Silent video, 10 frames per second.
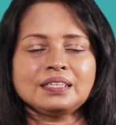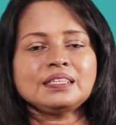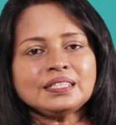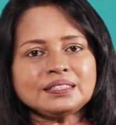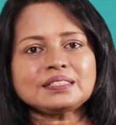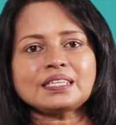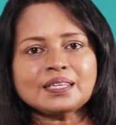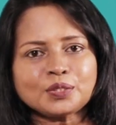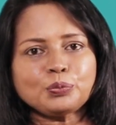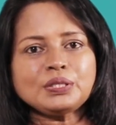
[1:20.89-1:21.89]
Let's
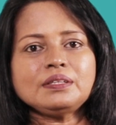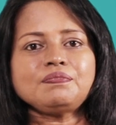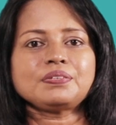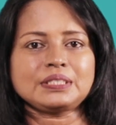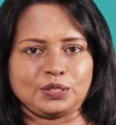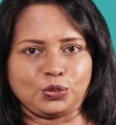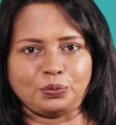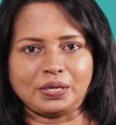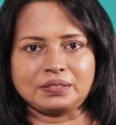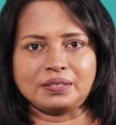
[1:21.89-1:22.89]
start with the first
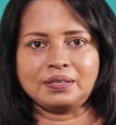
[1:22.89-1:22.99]
one.